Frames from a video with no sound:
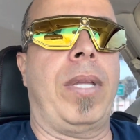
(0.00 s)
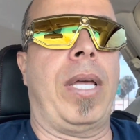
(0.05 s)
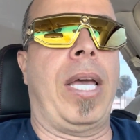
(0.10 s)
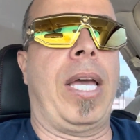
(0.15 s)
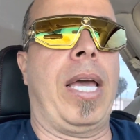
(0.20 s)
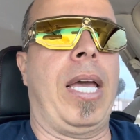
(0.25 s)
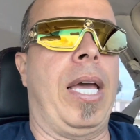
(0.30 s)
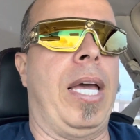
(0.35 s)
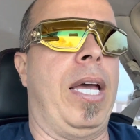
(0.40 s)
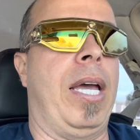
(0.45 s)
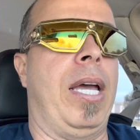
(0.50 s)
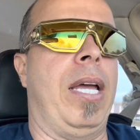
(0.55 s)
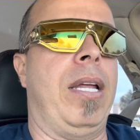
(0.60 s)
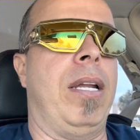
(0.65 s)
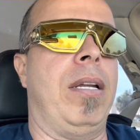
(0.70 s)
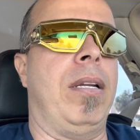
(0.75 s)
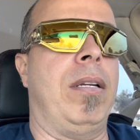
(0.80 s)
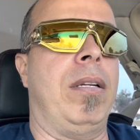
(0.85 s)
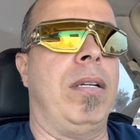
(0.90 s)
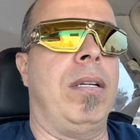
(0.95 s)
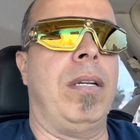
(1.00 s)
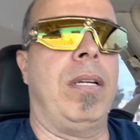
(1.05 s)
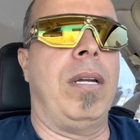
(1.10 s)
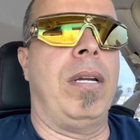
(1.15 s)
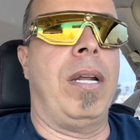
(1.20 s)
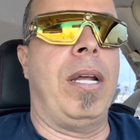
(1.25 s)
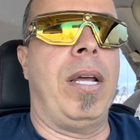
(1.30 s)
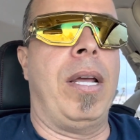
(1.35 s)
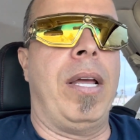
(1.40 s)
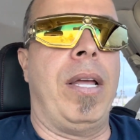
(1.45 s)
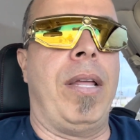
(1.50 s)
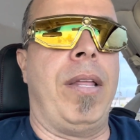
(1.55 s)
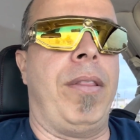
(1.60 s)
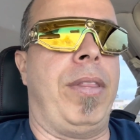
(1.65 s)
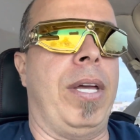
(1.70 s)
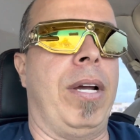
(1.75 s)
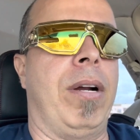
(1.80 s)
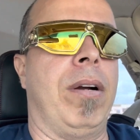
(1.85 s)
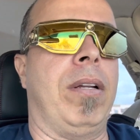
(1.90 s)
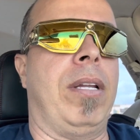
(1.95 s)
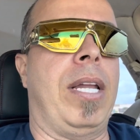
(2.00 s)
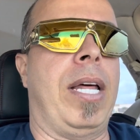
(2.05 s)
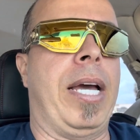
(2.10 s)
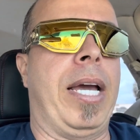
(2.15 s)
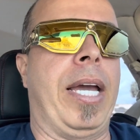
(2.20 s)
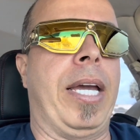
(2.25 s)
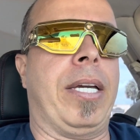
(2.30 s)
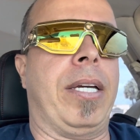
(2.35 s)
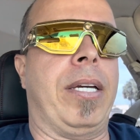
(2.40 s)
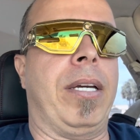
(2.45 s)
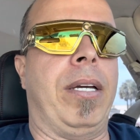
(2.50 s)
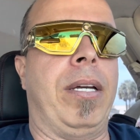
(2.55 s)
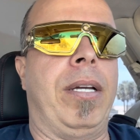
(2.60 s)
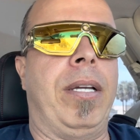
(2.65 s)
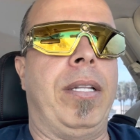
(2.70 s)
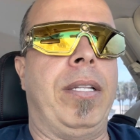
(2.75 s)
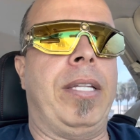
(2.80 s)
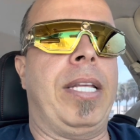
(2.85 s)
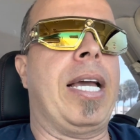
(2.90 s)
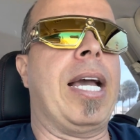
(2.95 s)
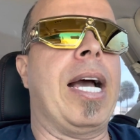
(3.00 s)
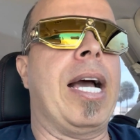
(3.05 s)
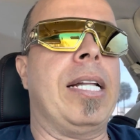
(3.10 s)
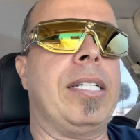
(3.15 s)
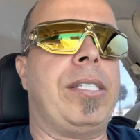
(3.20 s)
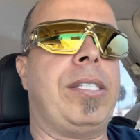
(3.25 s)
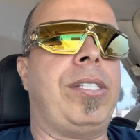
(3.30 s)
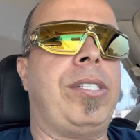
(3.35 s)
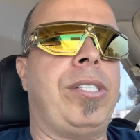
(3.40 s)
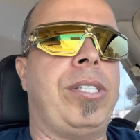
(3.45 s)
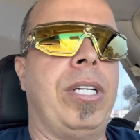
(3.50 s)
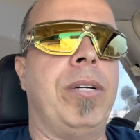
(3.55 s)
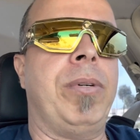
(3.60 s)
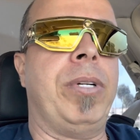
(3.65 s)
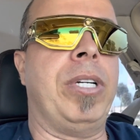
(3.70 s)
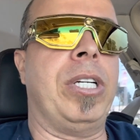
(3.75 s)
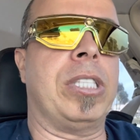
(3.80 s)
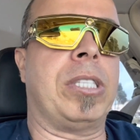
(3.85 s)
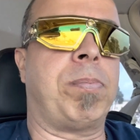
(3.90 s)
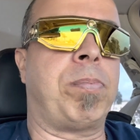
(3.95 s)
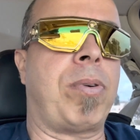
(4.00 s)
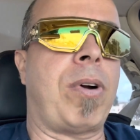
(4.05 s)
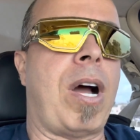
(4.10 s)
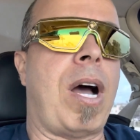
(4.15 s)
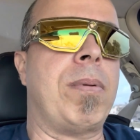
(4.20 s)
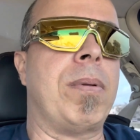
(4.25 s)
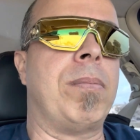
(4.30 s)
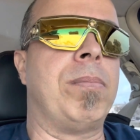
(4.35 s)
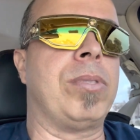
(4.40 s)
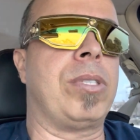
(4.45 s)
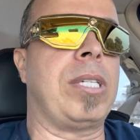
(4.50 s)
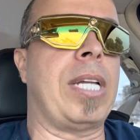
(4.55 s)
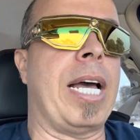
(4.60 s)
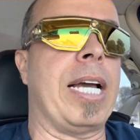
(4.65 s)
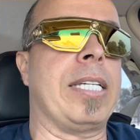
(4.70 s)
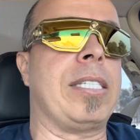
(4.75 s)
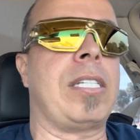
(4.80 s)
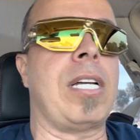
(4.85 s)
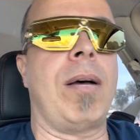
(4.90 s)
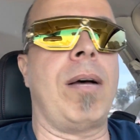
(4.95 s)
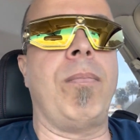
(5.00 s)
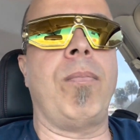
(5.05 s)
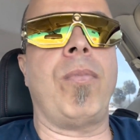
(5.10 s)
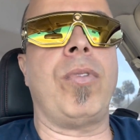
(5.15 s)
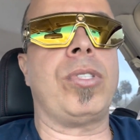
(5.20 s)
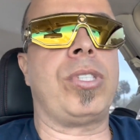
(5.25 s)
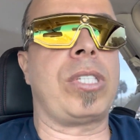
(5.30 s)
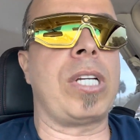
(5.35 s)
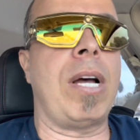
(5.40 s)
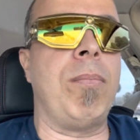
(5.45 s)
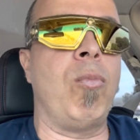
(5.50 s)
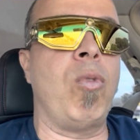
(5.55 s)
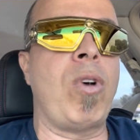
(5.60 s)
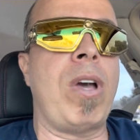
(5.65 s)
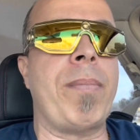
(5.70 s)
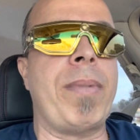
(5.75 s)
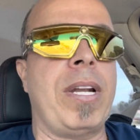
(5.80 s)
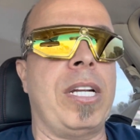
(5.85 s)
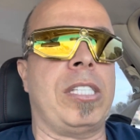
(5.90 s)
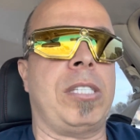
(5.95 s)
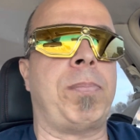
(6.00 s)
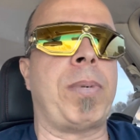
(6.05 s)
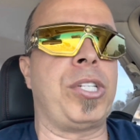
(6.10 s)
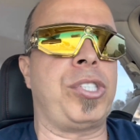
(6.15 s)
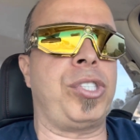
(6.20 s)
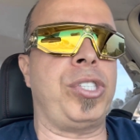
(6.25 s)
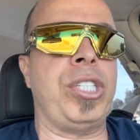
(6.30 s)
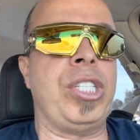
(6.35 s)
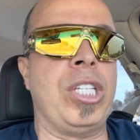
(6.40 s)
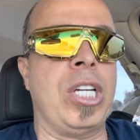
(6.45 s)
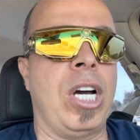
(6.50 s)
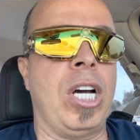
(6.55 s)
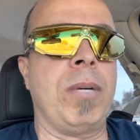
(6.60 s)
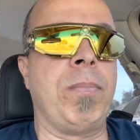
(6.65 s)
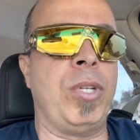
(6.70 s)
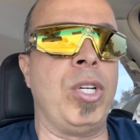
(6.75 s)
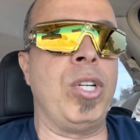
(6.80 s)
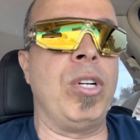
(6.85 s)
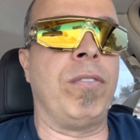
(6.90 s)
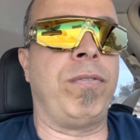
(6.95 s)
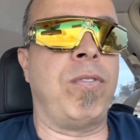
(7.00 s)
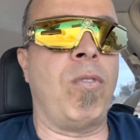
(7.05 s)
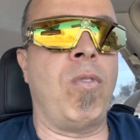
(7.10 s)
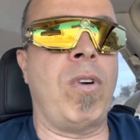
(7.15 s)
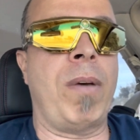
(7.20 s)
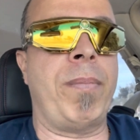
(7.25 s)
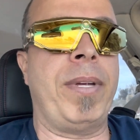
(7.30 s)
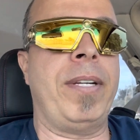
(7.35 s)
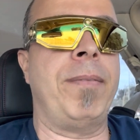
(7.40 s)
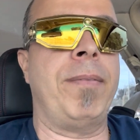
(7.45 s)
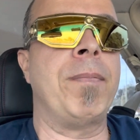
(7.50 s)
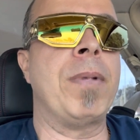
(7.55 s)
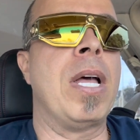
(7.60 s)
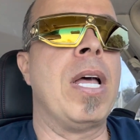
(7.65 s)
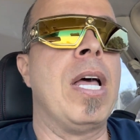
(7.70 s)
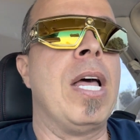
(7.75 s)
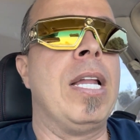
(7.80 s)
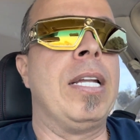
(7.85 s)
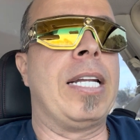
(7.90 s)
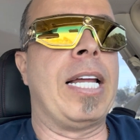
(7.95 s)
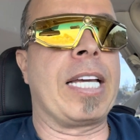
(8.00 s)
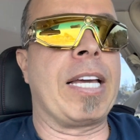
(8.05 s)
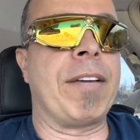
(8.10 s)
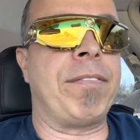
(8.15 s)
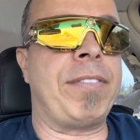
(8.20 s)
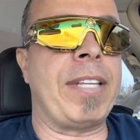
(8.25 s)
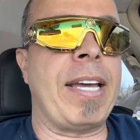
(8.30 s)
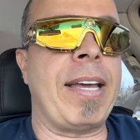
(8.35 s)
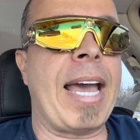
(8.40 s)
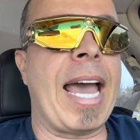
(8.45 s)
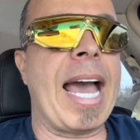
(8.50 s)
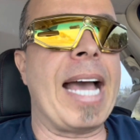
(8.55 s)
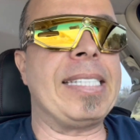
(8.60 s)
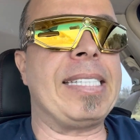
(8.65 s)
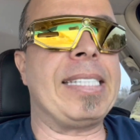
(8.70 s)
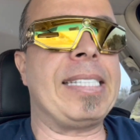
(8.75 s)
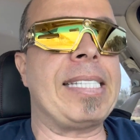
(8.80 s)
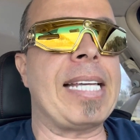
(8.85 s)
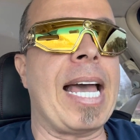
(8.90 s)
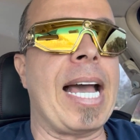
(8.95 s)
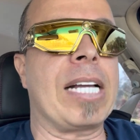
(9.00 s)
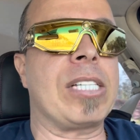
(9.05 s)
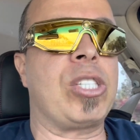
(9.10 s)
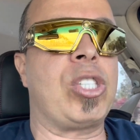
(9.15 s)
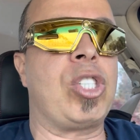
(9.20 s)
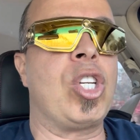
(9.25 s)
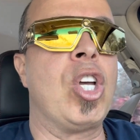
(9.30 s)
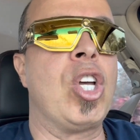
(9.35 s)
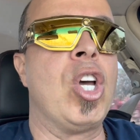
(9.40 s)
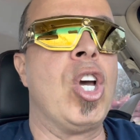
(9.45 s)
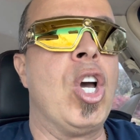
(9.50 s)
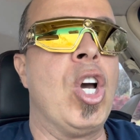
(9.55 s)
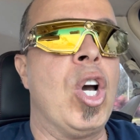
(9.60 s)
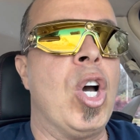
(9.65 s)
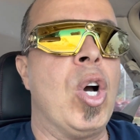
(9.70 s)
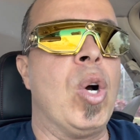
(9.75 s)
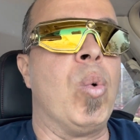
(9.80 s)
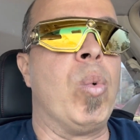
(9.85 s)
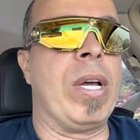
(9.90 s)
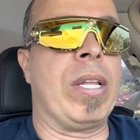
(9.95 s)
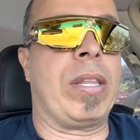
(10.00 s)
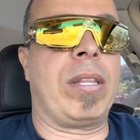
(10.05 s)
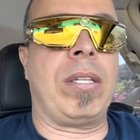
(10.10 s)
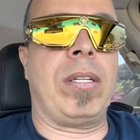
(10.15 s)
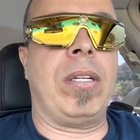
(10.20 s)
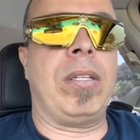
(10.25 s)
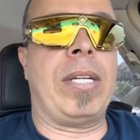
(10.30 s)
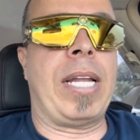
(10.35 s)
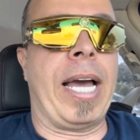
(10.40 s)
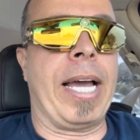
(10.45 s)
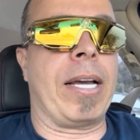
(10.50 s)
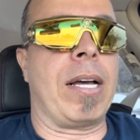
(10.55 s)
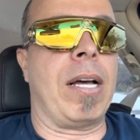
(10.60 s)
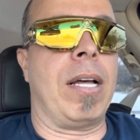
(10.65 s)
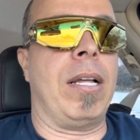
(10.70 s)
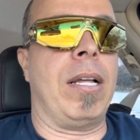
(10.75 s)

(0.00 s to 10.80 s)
And they're like, they got serious problems. Like some women, especially young, beautiful women, like if they had sex with like